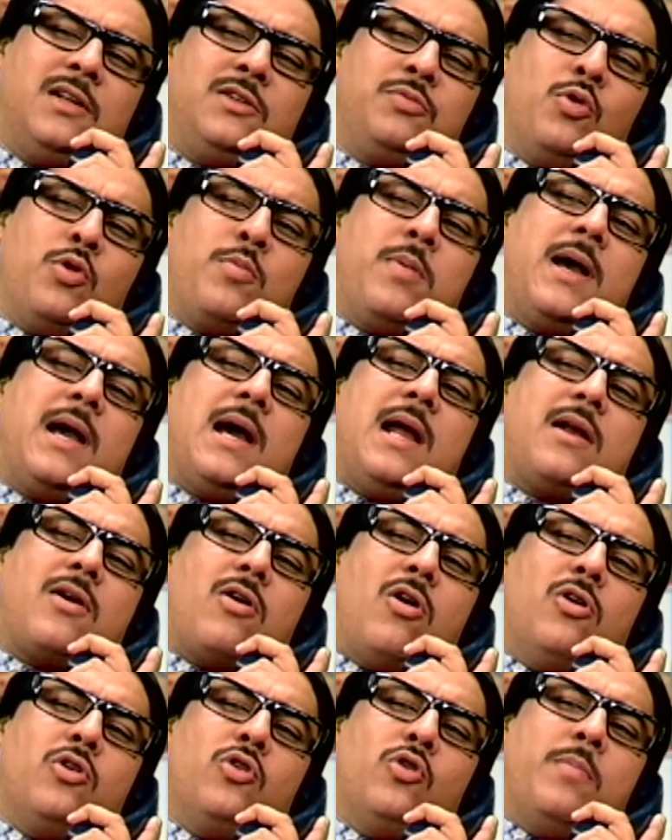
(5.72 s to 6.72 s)
Hasmukh Bhai, I'll
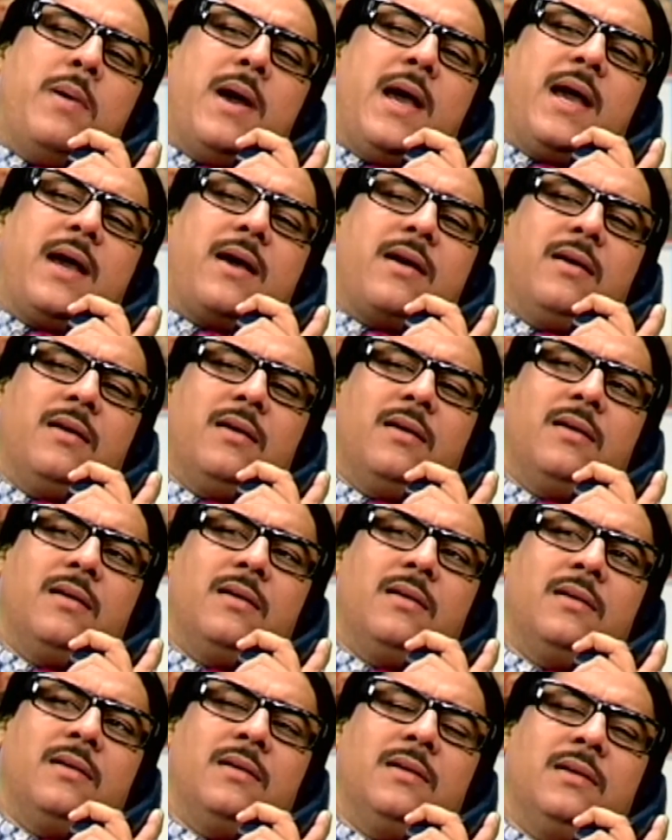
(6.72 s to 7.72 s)
call you back.
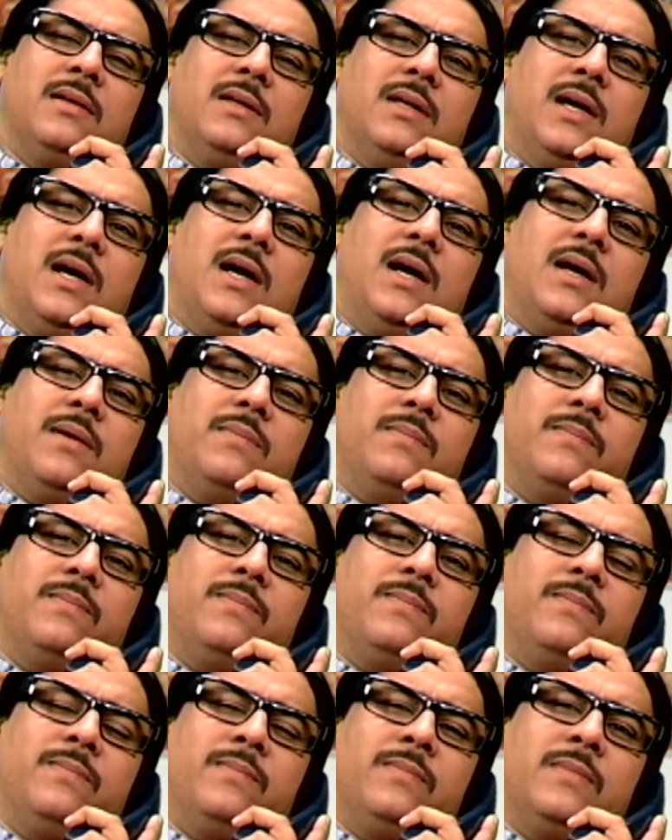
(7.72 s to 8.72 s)
Yeah.
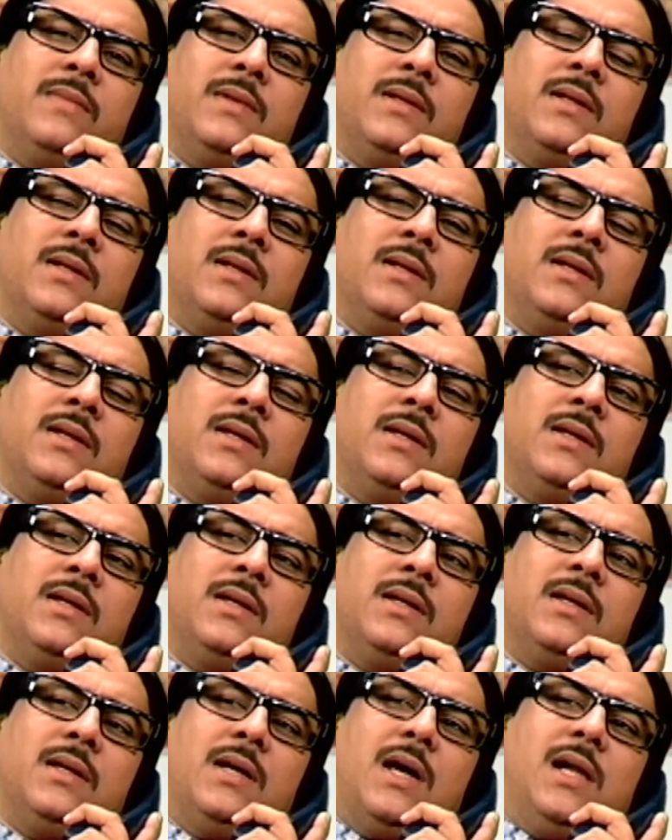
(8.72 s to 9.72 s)

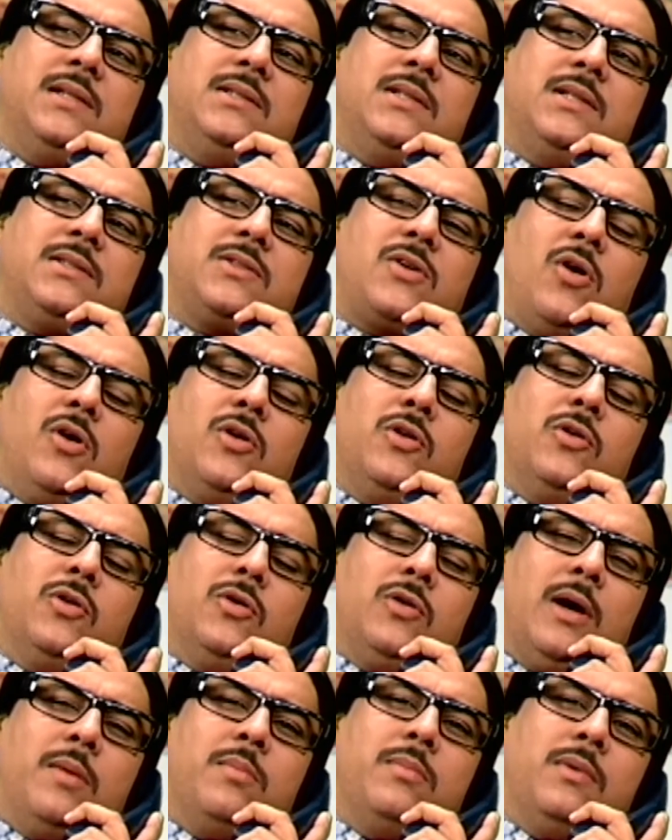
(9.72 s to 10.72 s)
Yeah, I'll just call
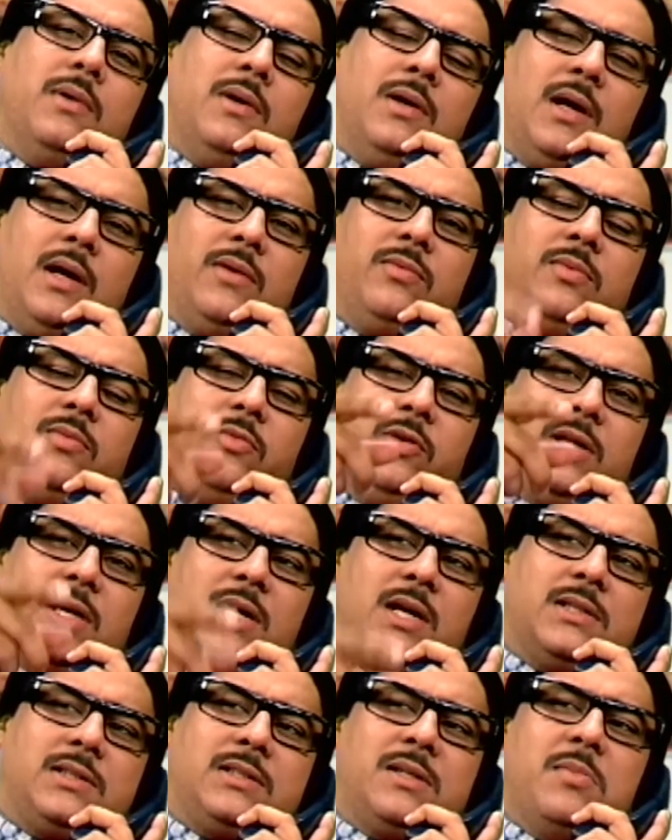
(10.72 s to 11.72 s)
you. I'm, I'm with a
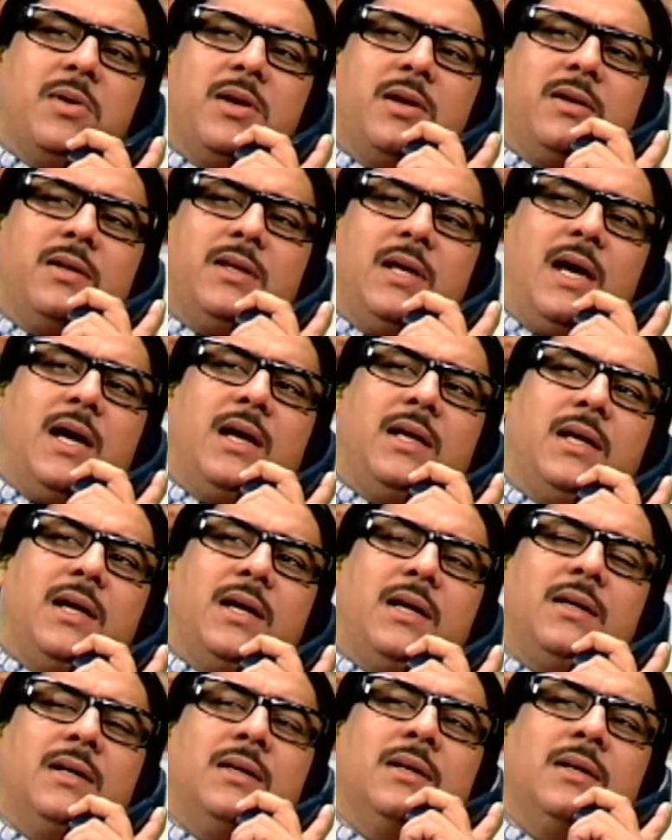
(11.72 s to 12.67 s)
customer. Yeah, yeah.